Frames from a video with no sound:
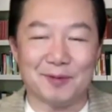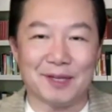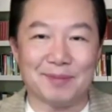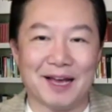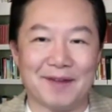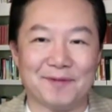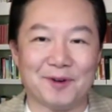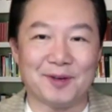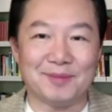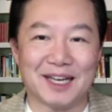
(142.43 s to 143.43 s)

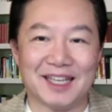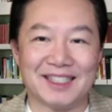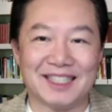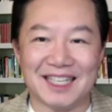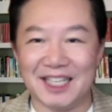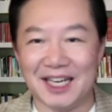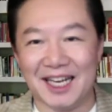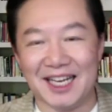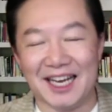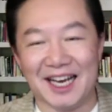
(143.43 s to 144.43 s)

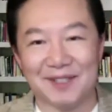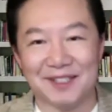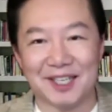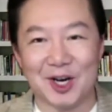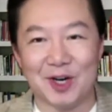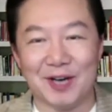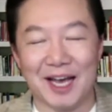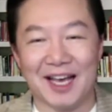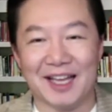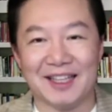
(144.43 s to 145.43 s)
10.5 years ago, and